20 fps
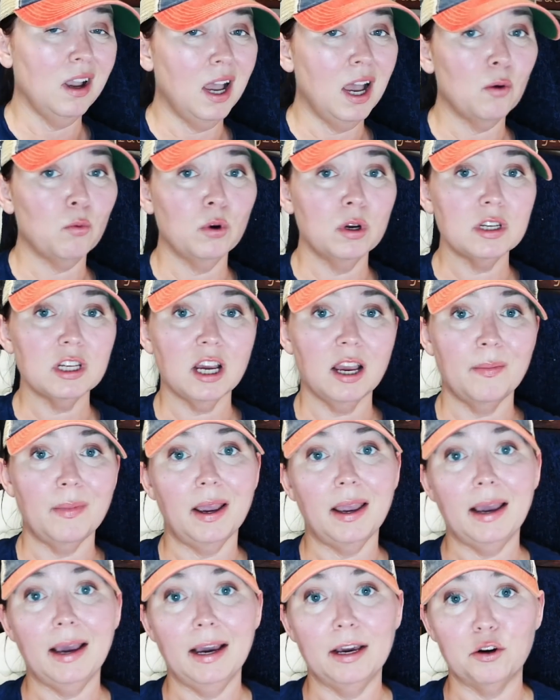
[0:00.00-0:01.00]
At one time
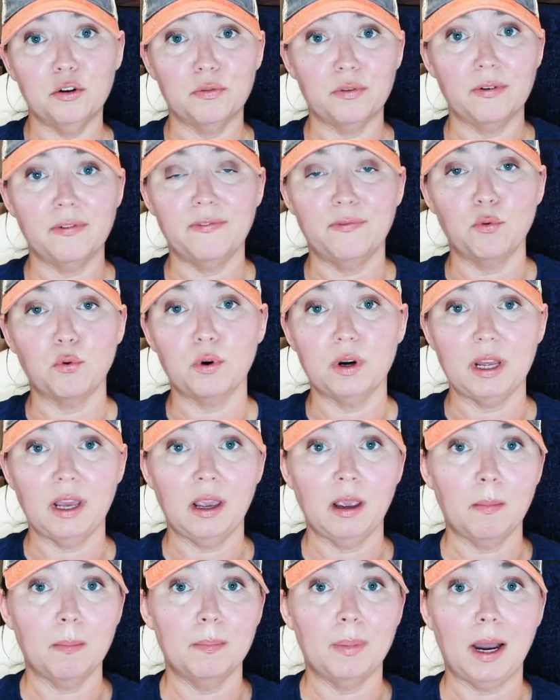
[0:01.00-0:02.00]
I had over
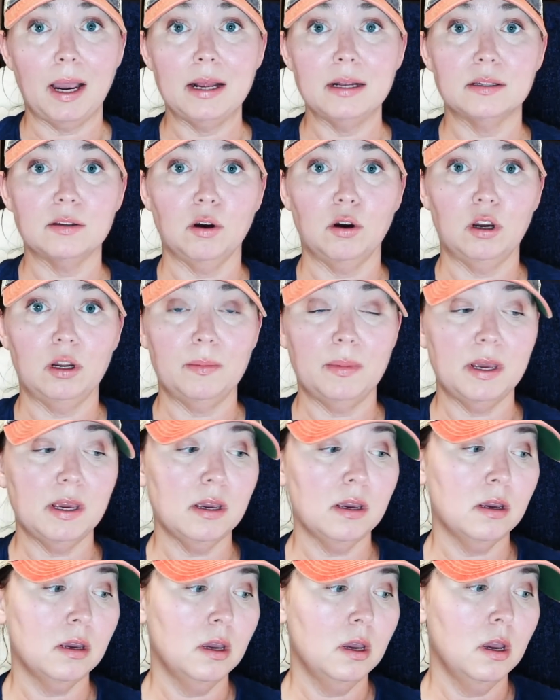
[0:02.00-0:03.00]
40 bites on
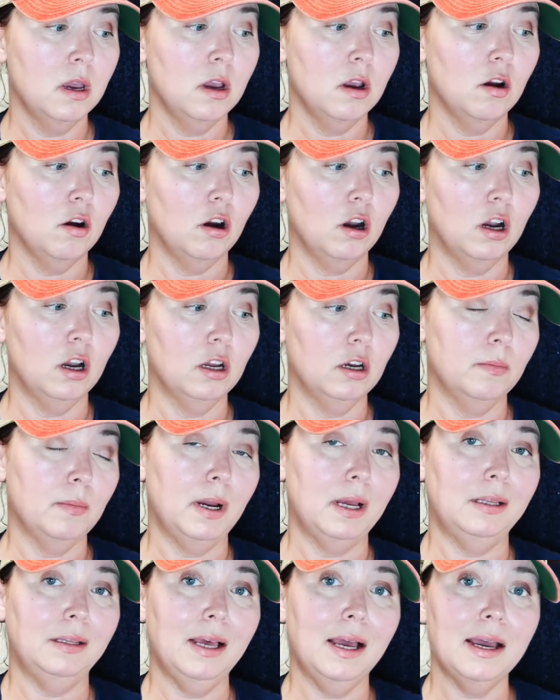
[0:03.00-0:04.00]
me, on
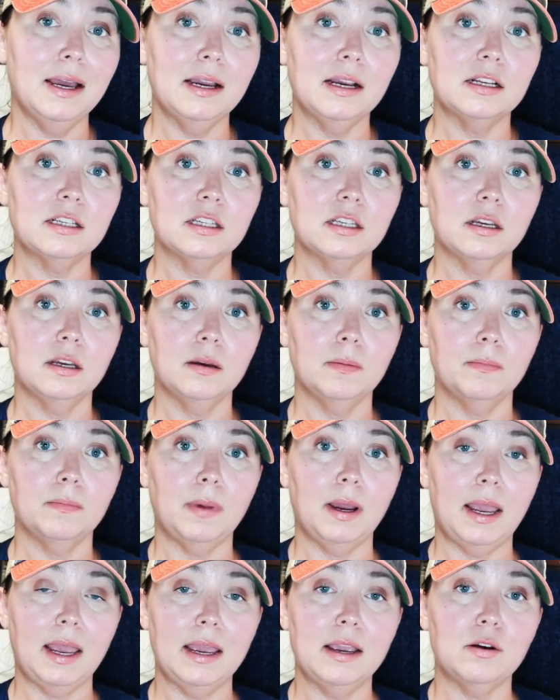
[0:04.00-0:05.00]
my legs,
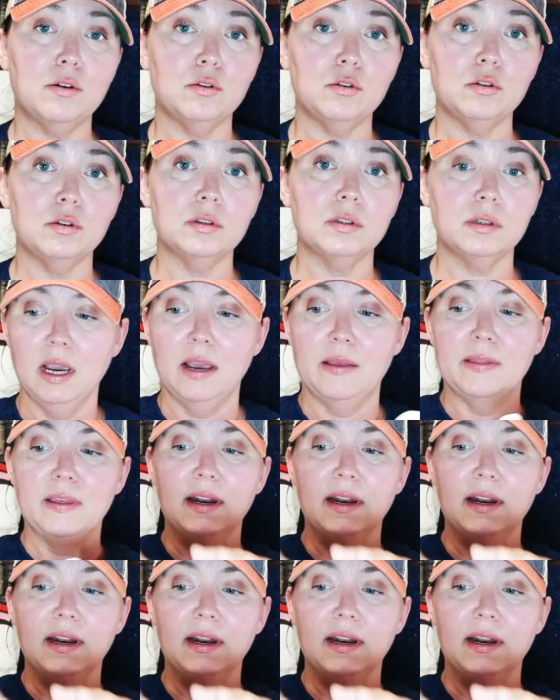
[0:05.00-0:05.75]
my ankles, and then